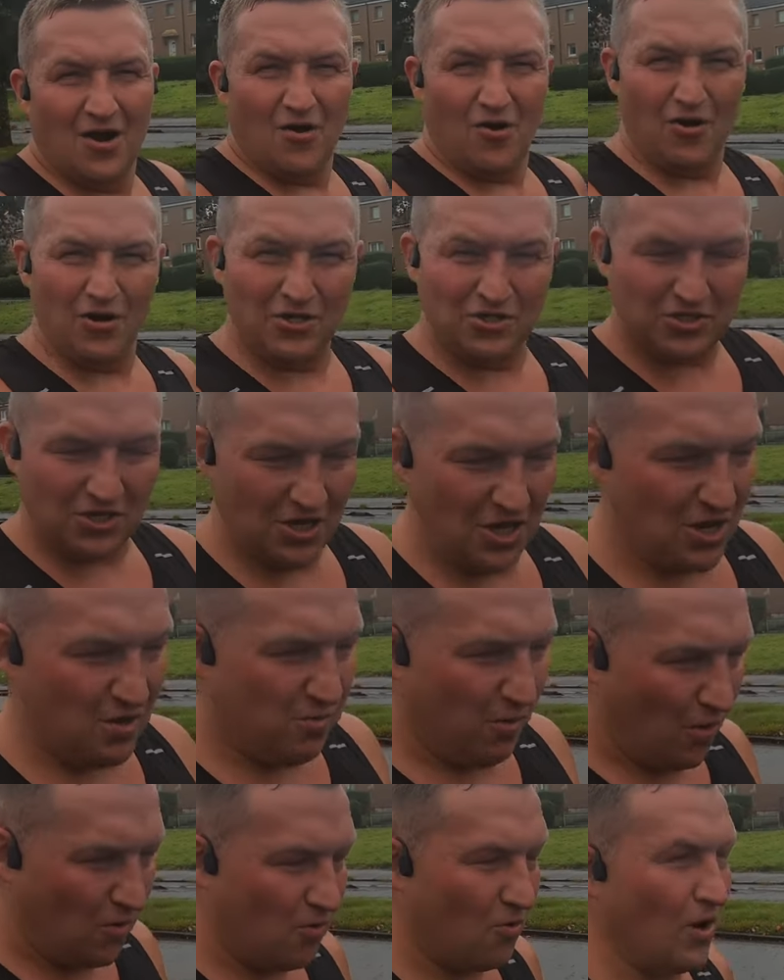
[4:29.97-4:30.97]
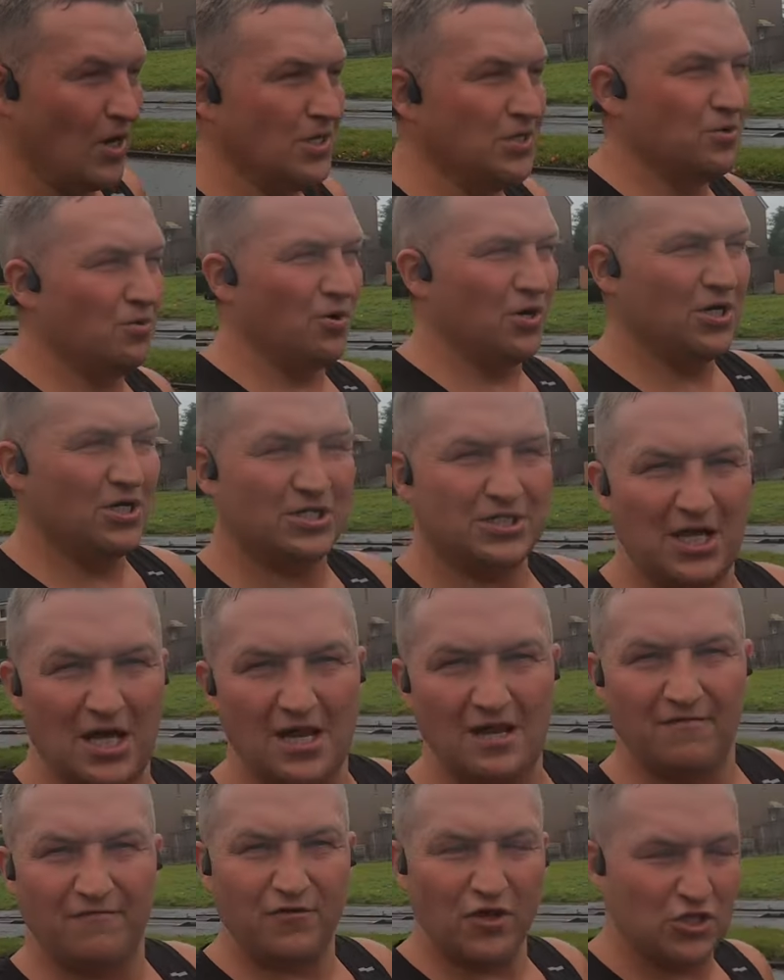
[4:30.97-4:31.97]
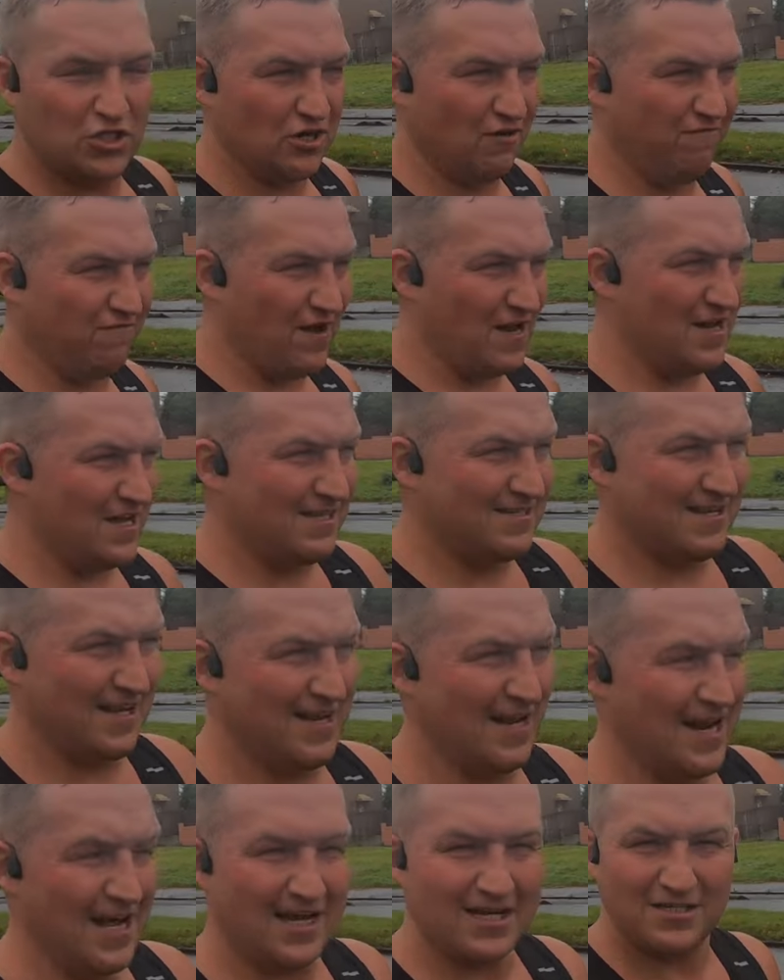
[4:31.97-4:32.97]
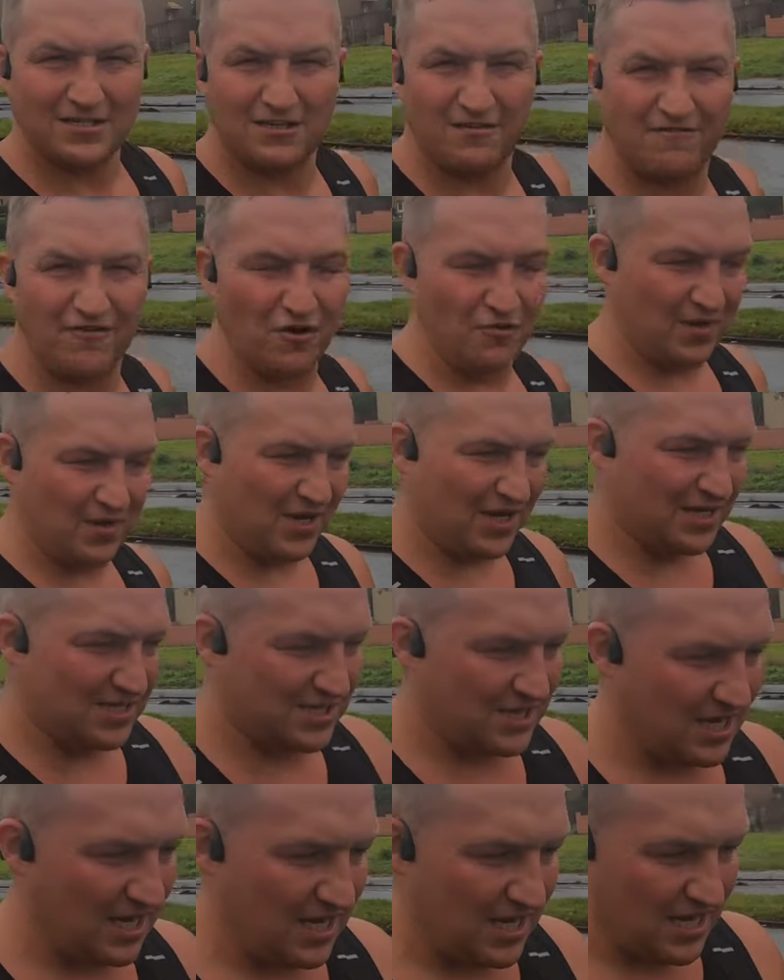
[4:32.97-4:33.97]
honestly won't go unnoticed in future fitness in the next few weeks